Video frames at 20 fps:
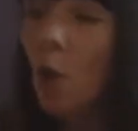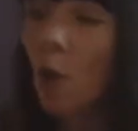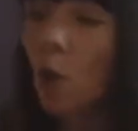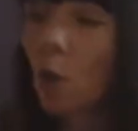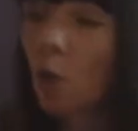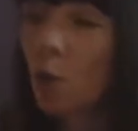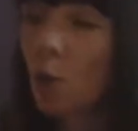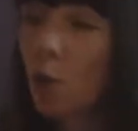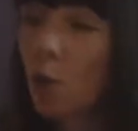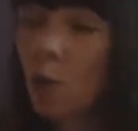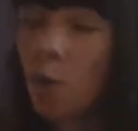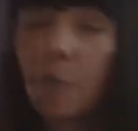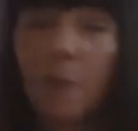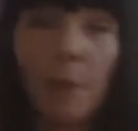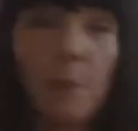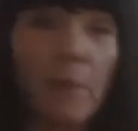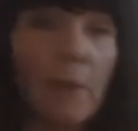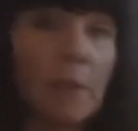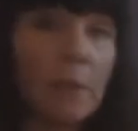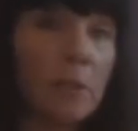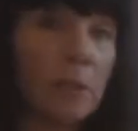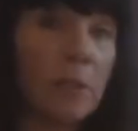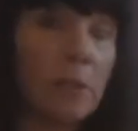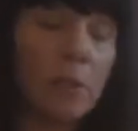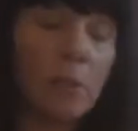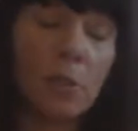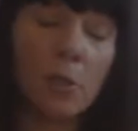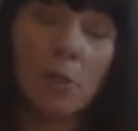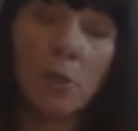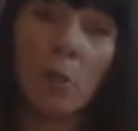or shoot me a
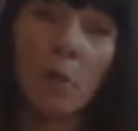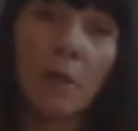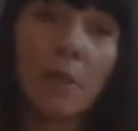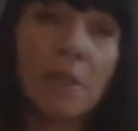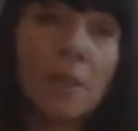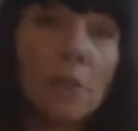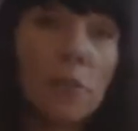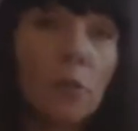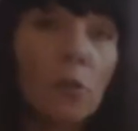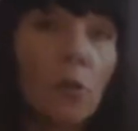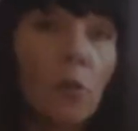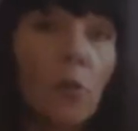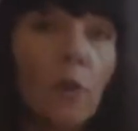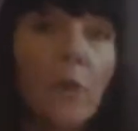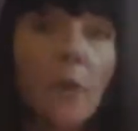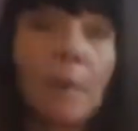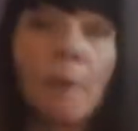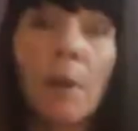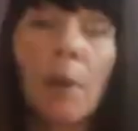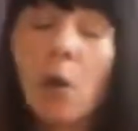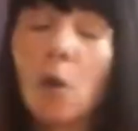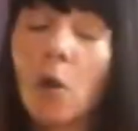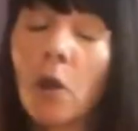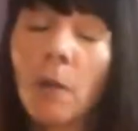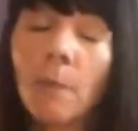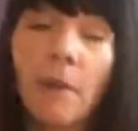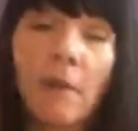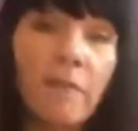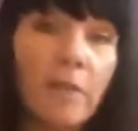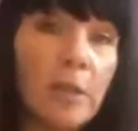message, you know, on Instagram
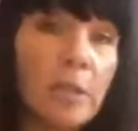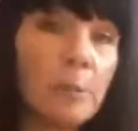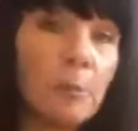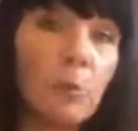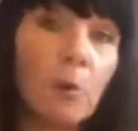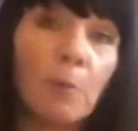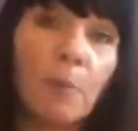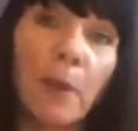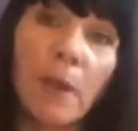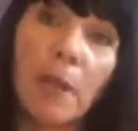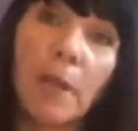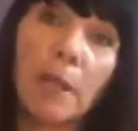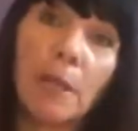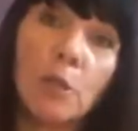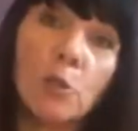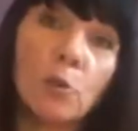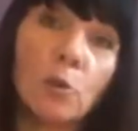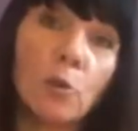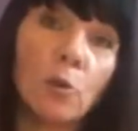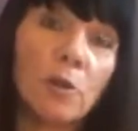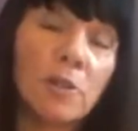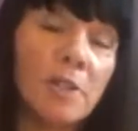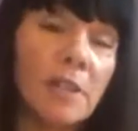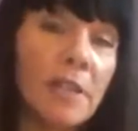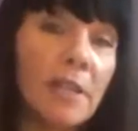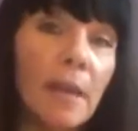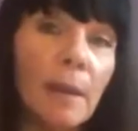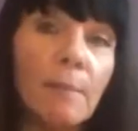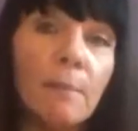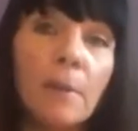or on my Facebook page or
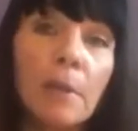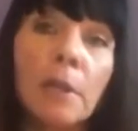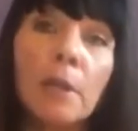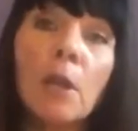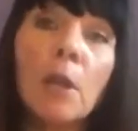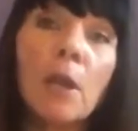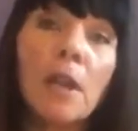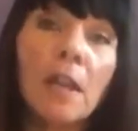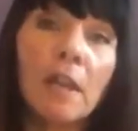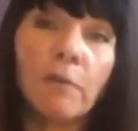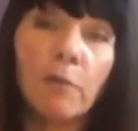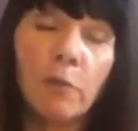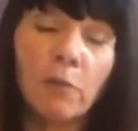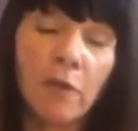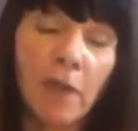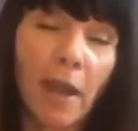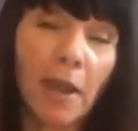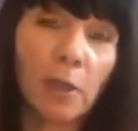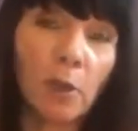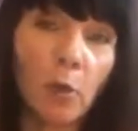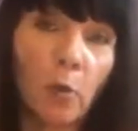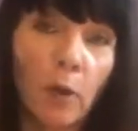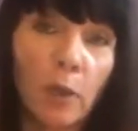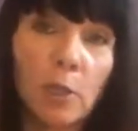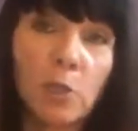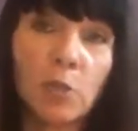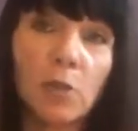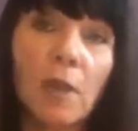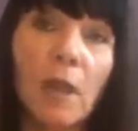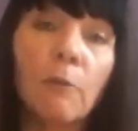DM me. If you've got a
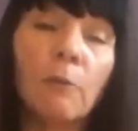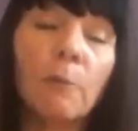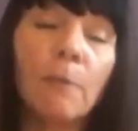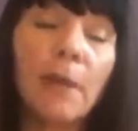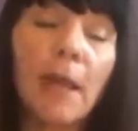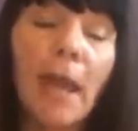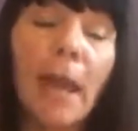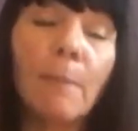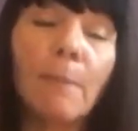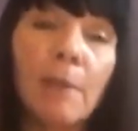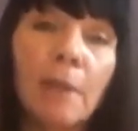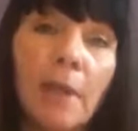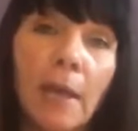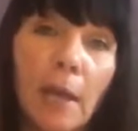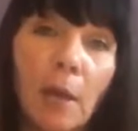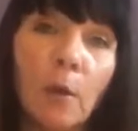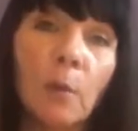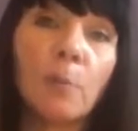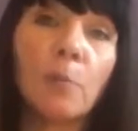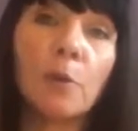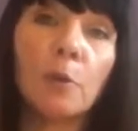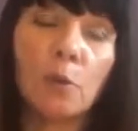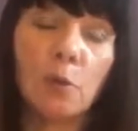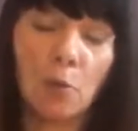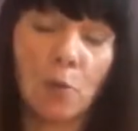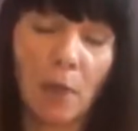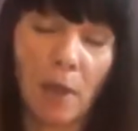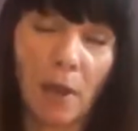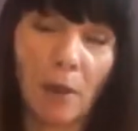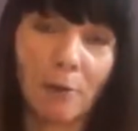question, I would be happy to help
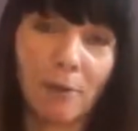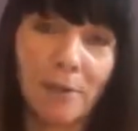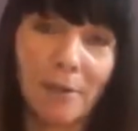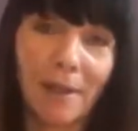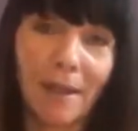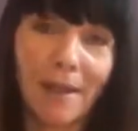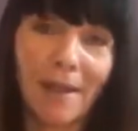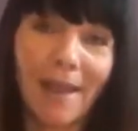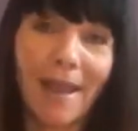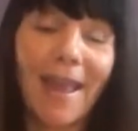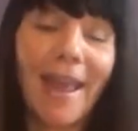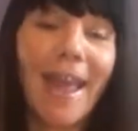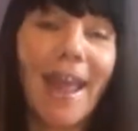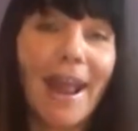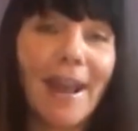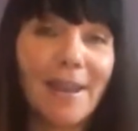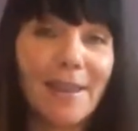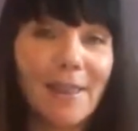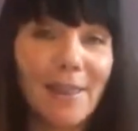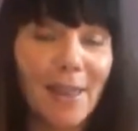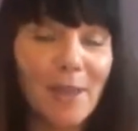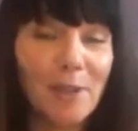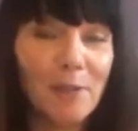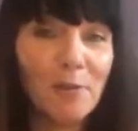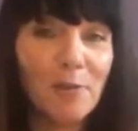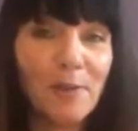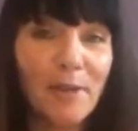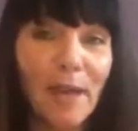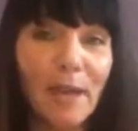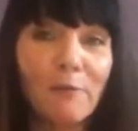you out. And
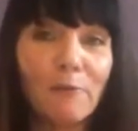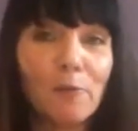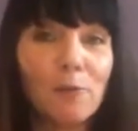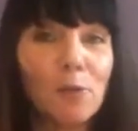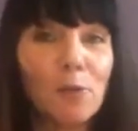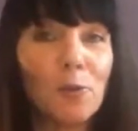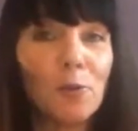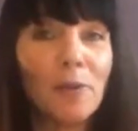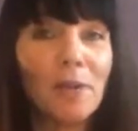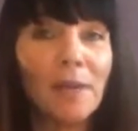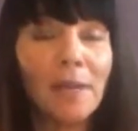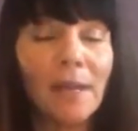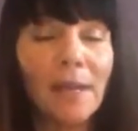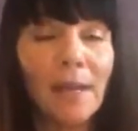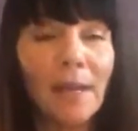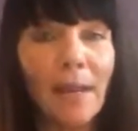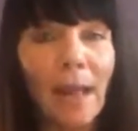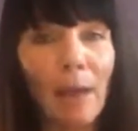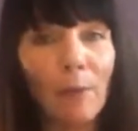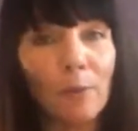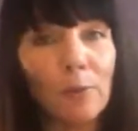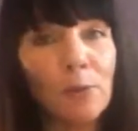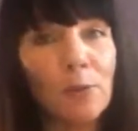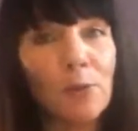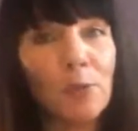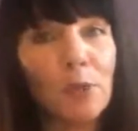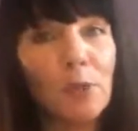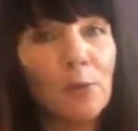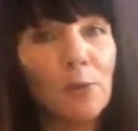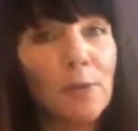thank you again for tuning in. I will
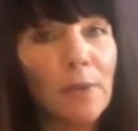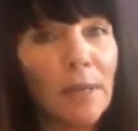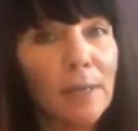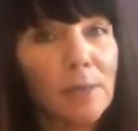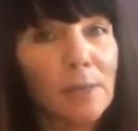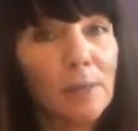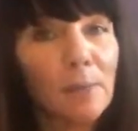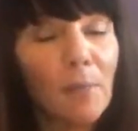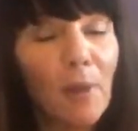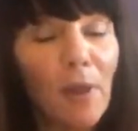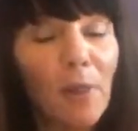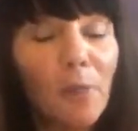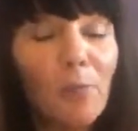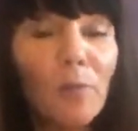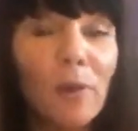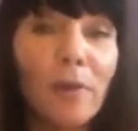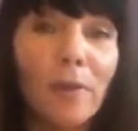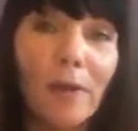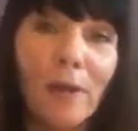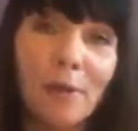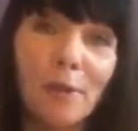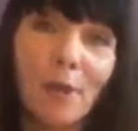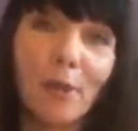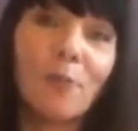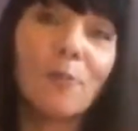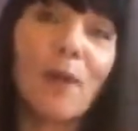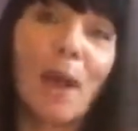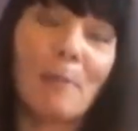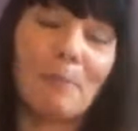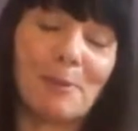see you next month with
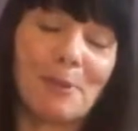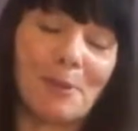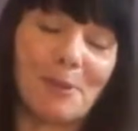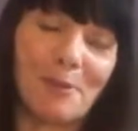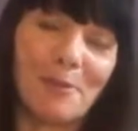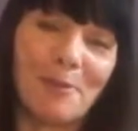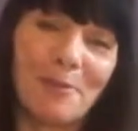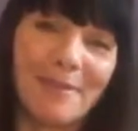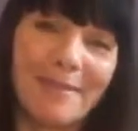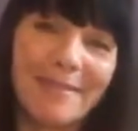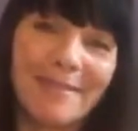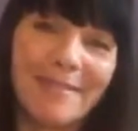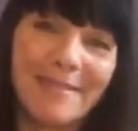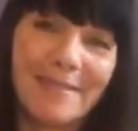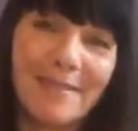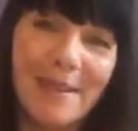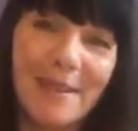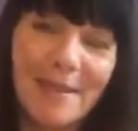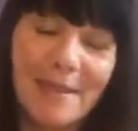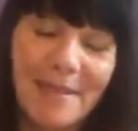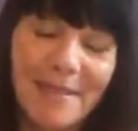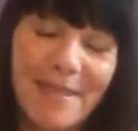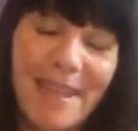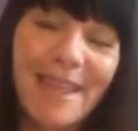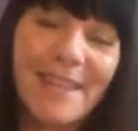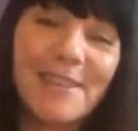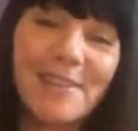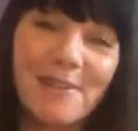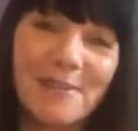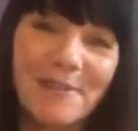another episode.
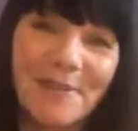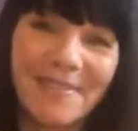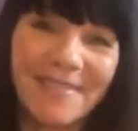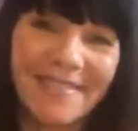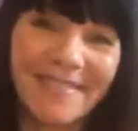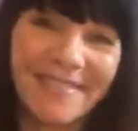Thank you.